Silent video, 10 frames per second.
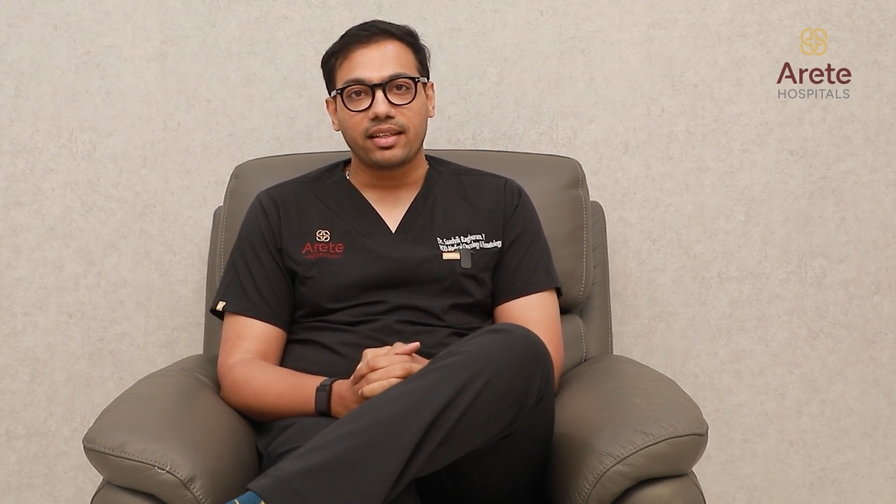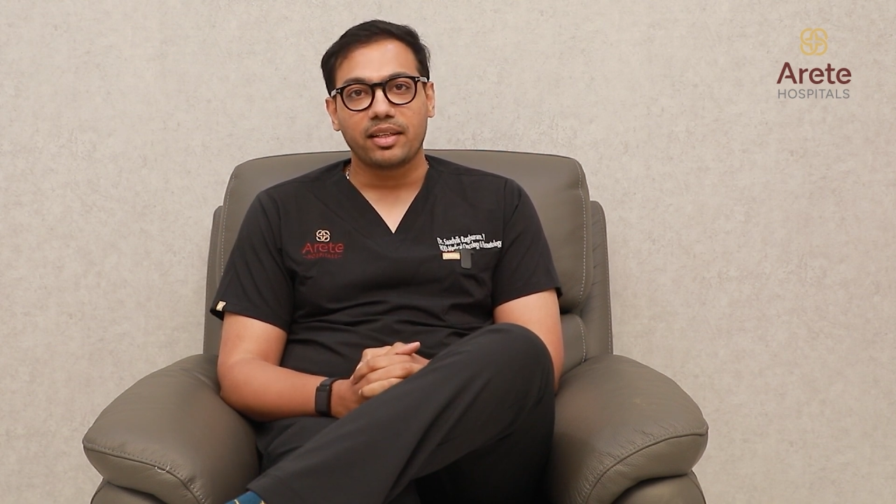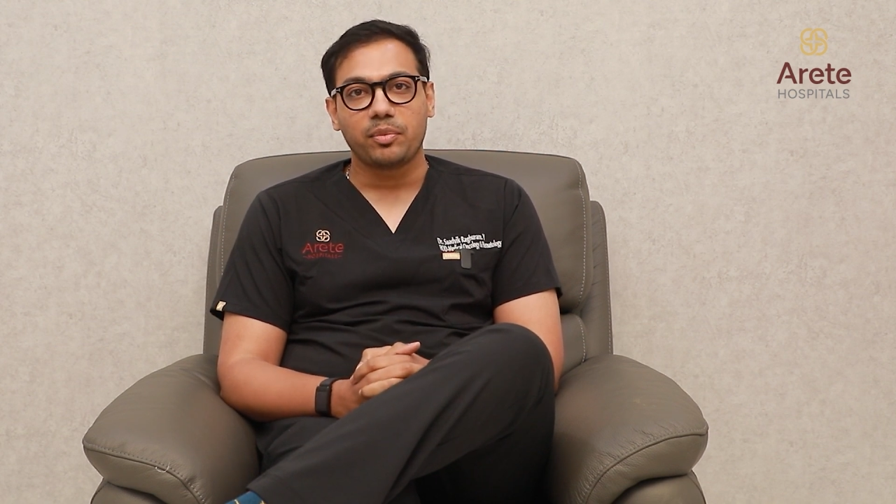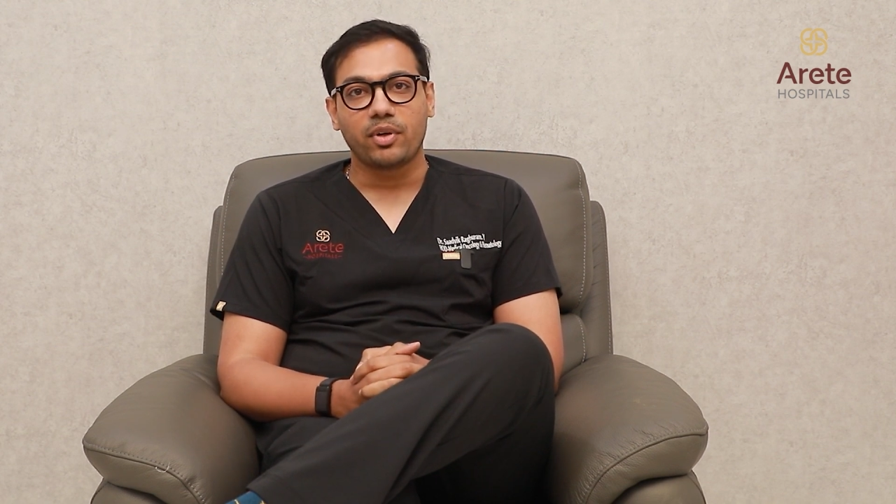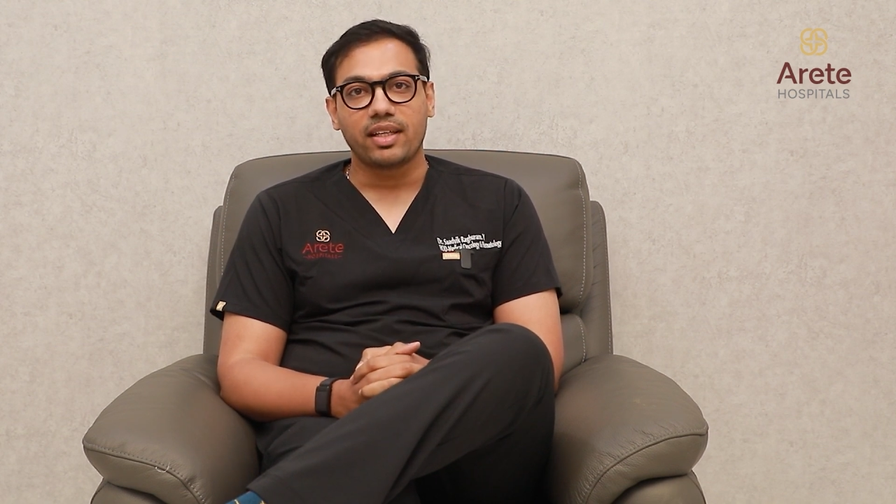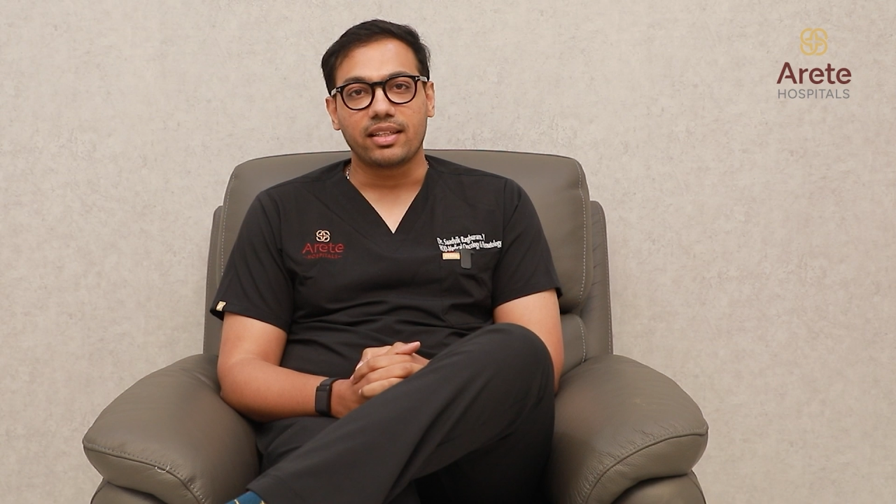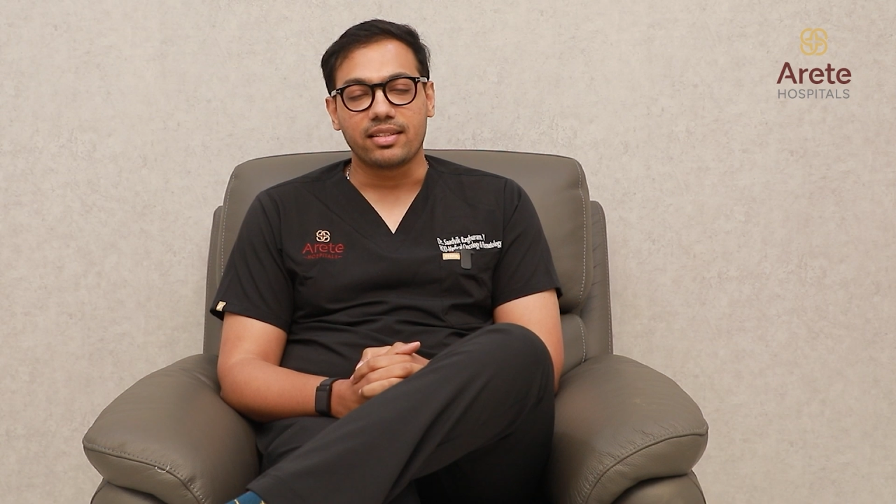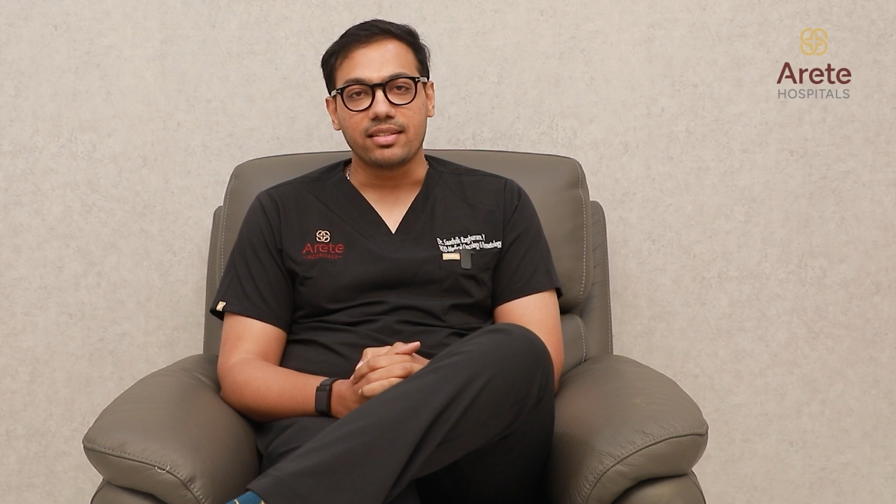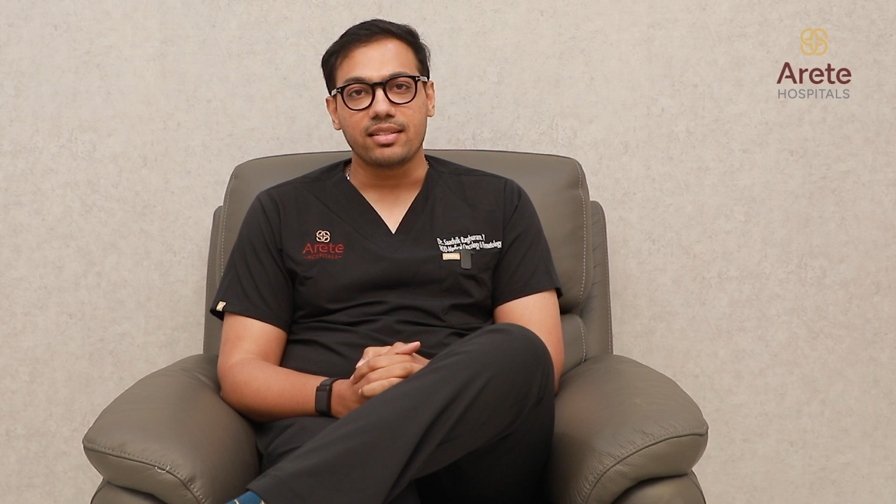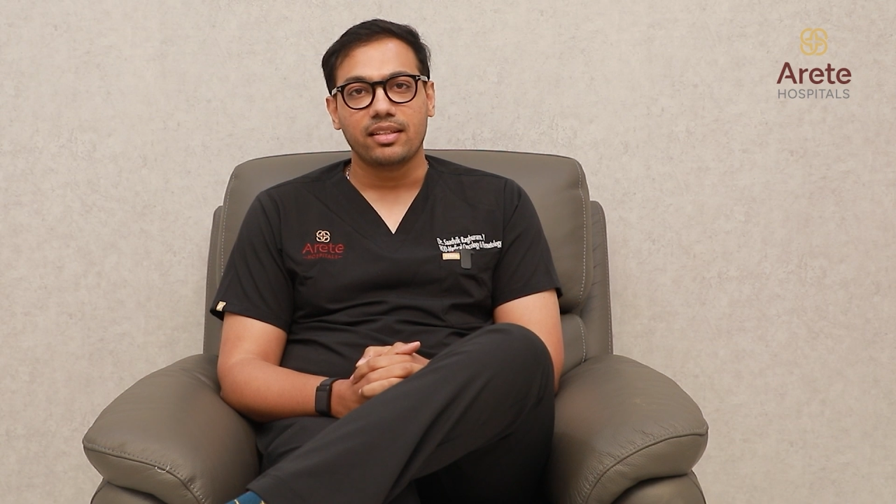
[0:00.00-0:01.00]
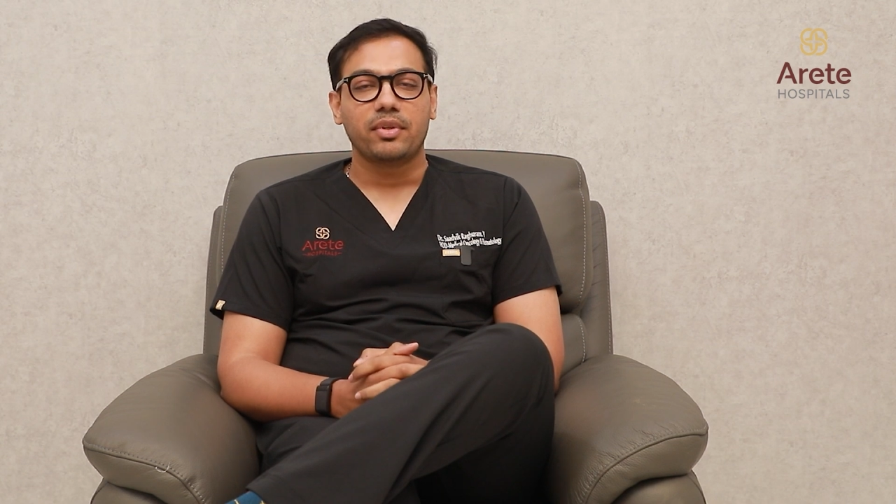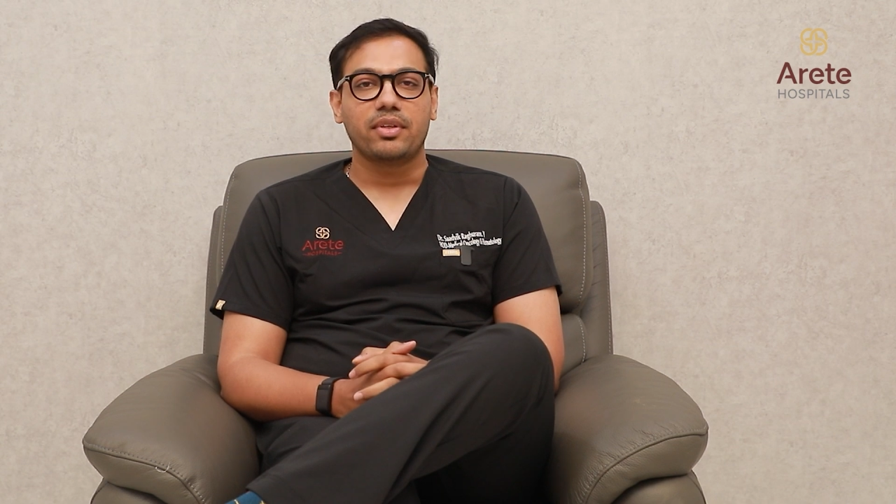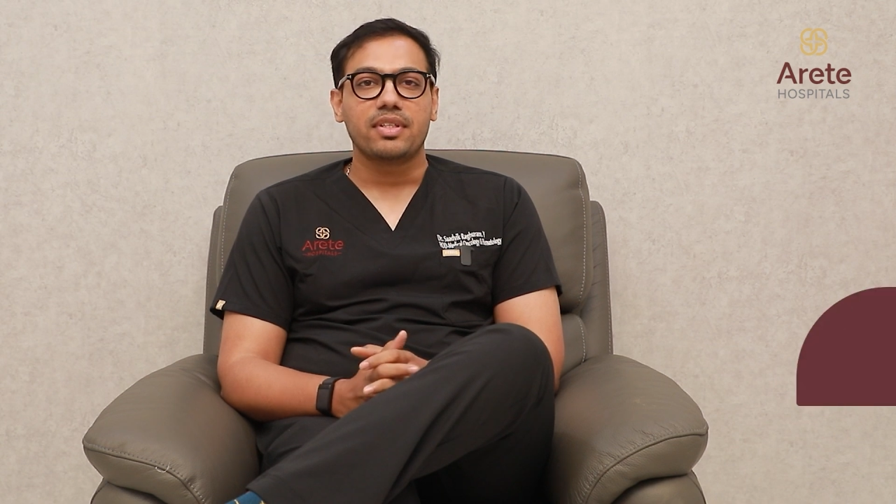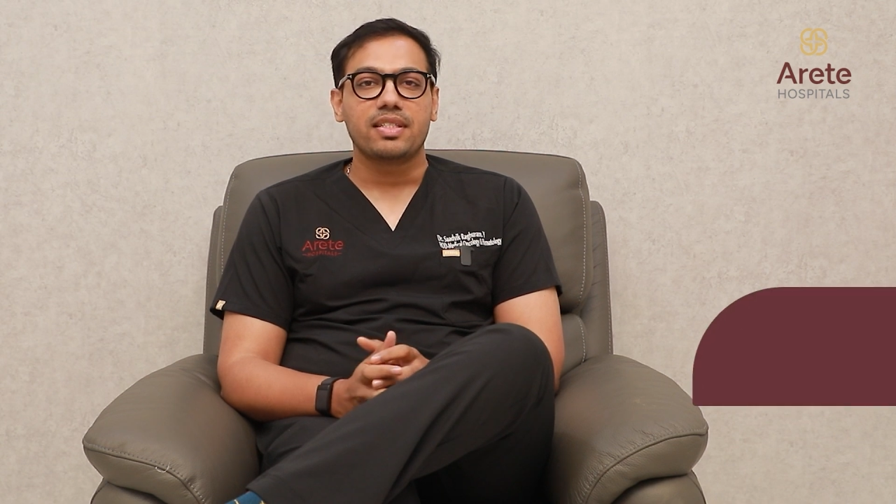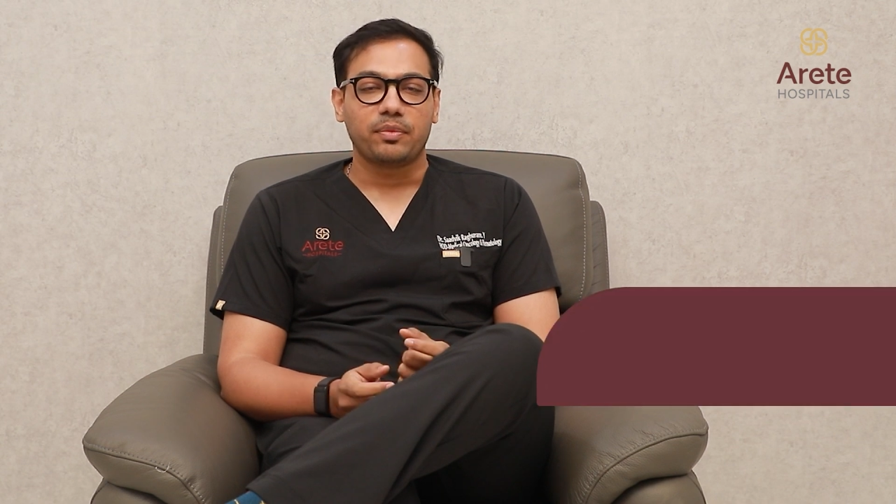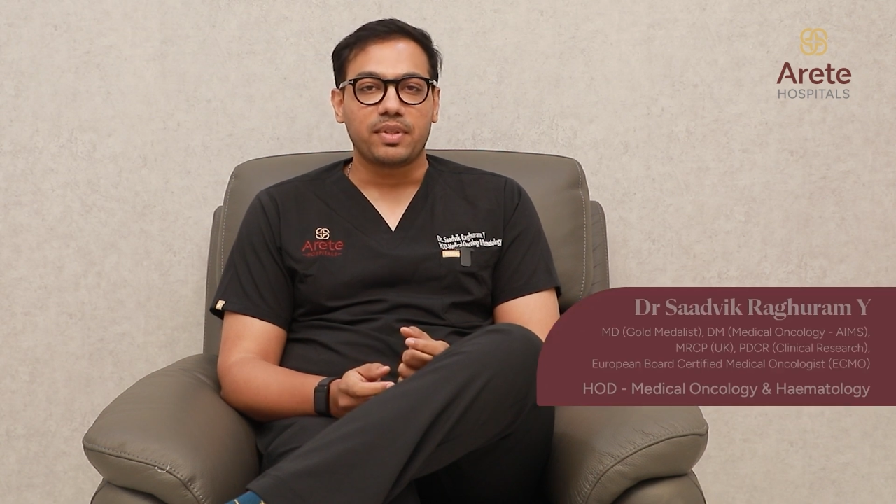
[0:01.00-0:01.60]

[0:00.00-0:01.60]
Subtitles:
entire body is because